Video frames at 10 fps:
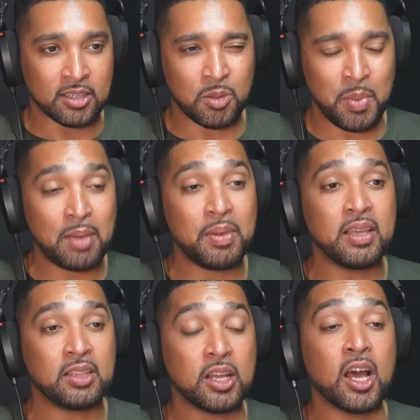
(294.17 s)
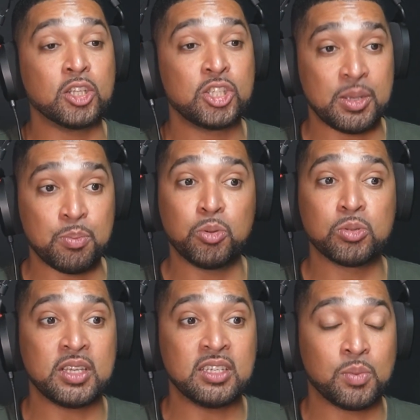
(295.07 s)
So maybe a simple
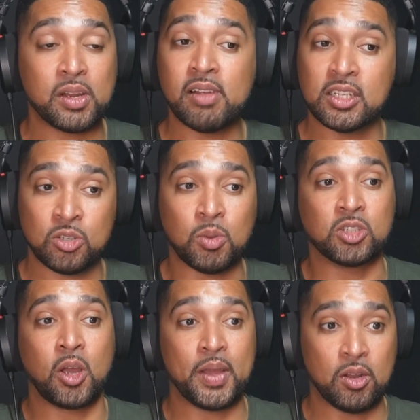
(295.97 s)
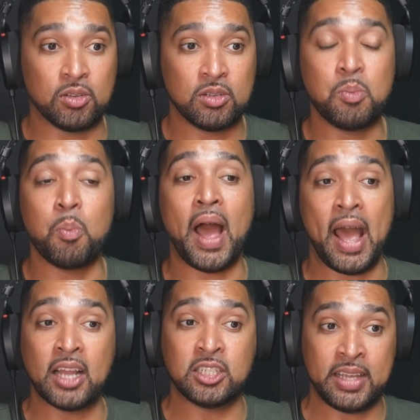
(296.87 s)
season where there ain't too much going on might
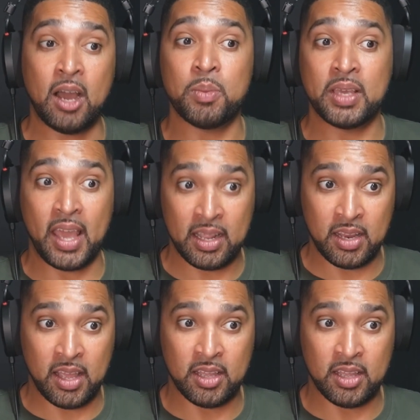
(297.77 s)
actually help me get in there.